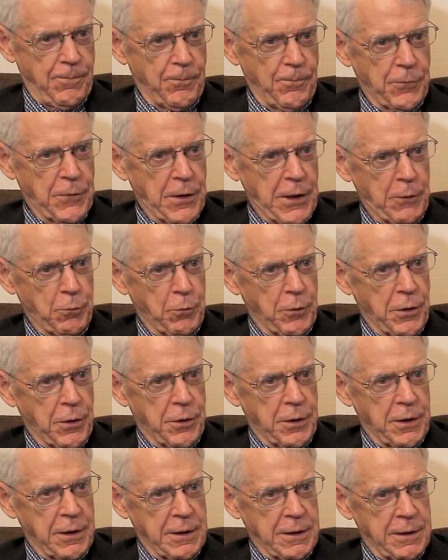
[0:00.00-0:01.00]
than with
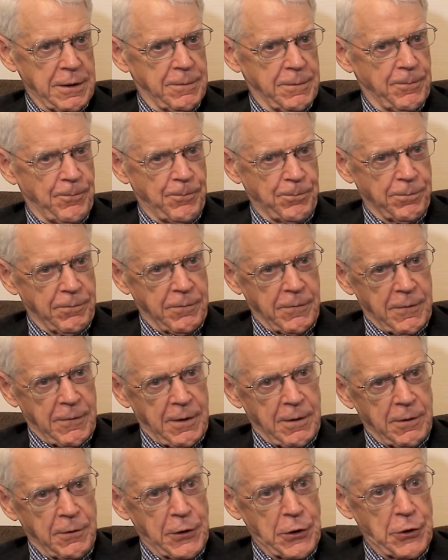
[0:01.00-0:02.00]
the
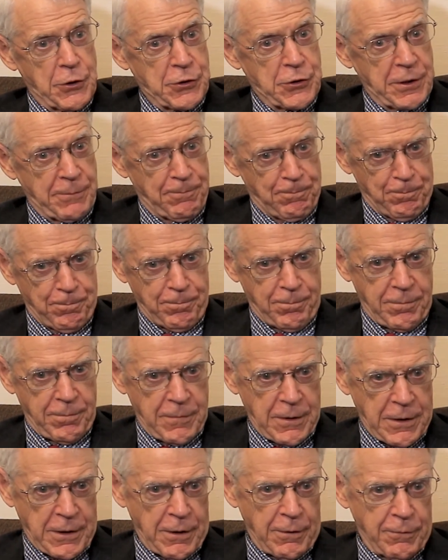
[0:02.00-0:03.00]
leadership
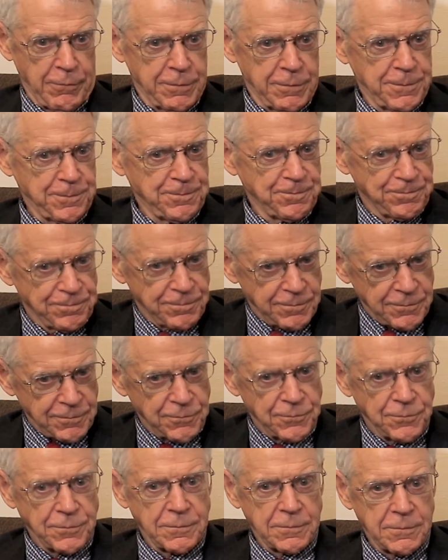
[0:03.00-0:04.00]
of
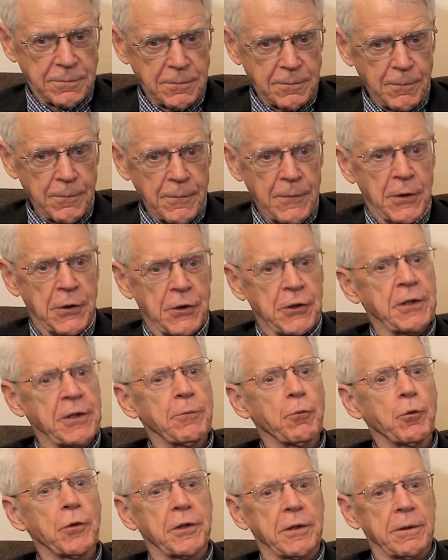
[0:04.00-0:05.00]

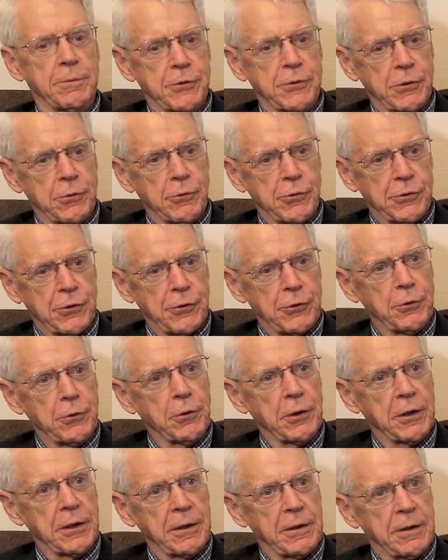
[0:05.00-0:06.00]
Kim Williams, who's the
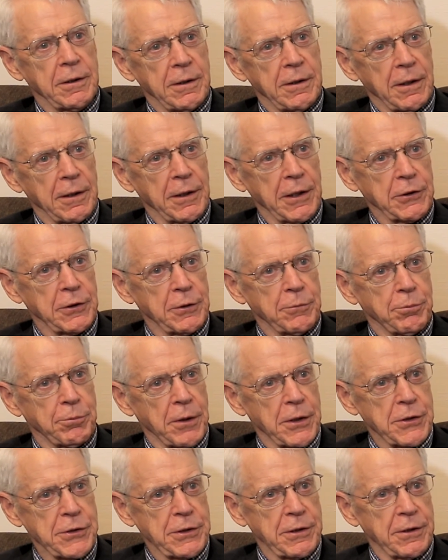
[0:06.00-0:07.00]
newly elected
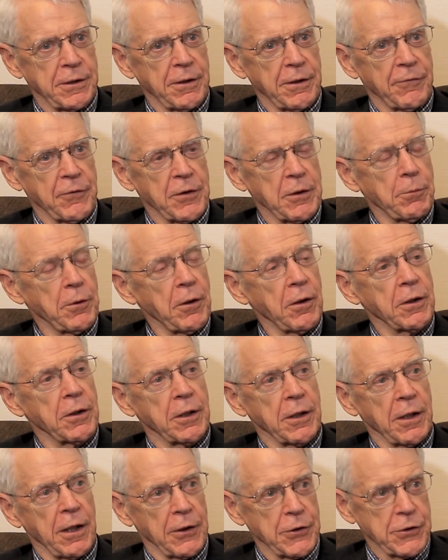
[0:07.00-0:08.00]
president of the American
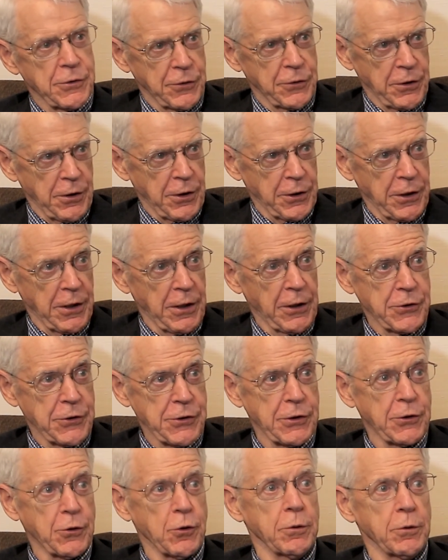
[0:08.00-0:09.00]
College of
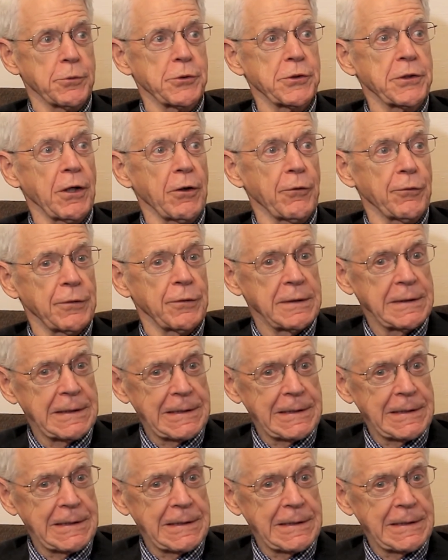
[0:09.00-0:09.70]
Cardiology, who himself